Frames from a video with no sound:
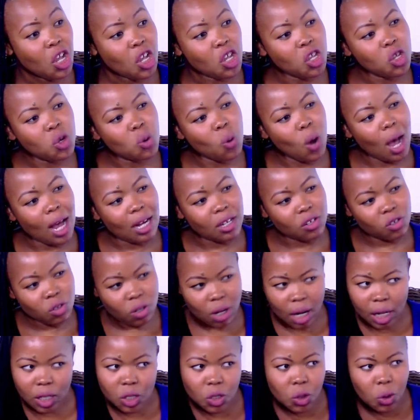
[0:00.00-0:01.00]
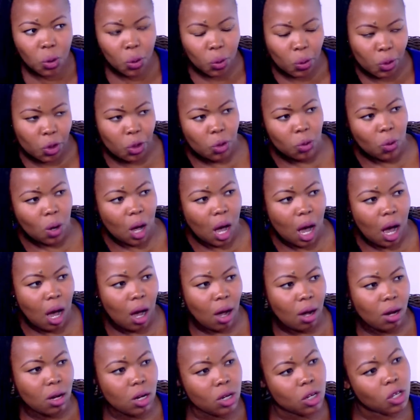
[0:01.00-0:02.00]
You attract who you are.
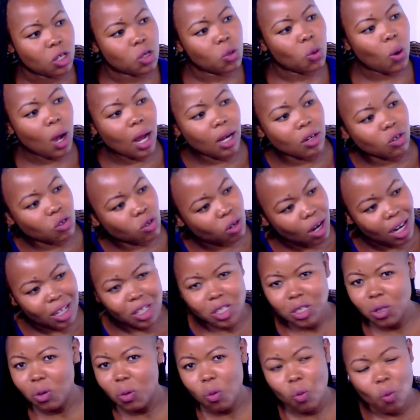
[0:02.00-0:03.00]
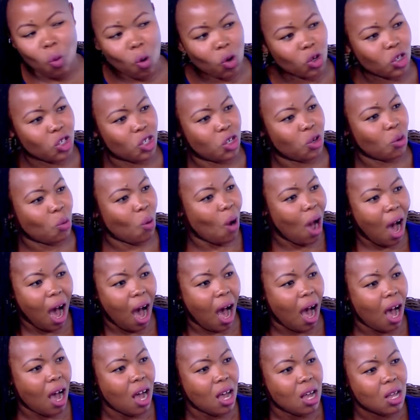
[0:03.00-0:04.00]
You attract what you
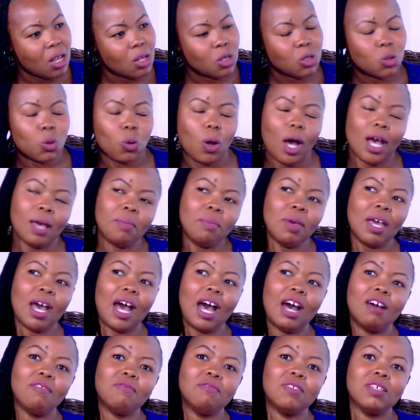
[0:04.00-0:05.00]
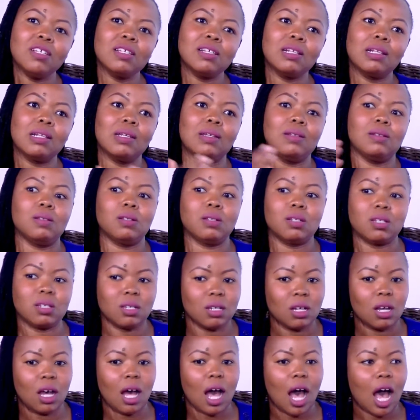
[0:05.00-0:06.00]
are. Wow. So I may have this list.
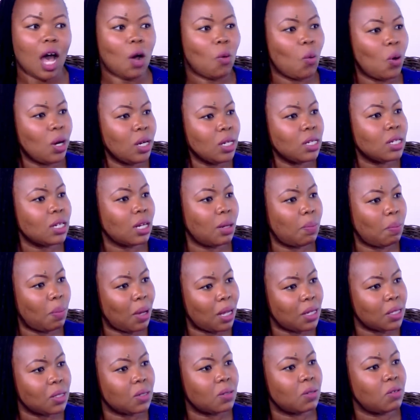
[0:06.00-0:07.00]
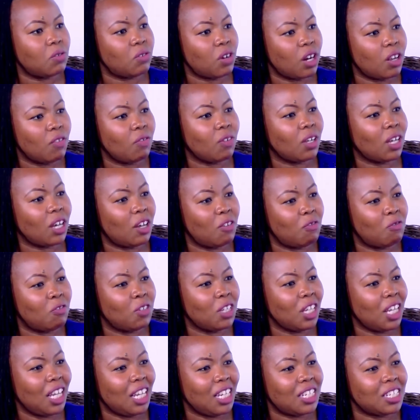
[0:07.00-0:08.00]
I want a person driving a
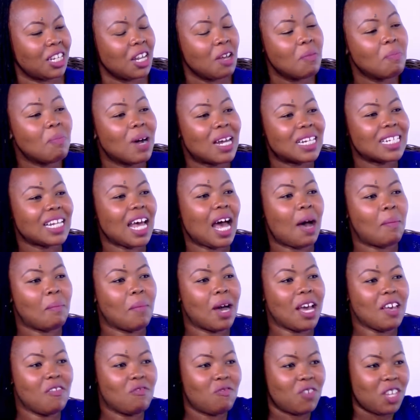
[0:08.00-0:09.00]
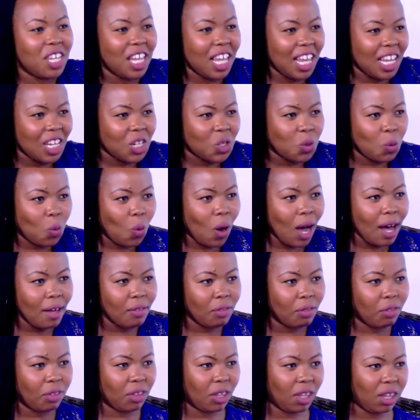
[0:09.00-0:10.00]
V8, but am I V8 worthy?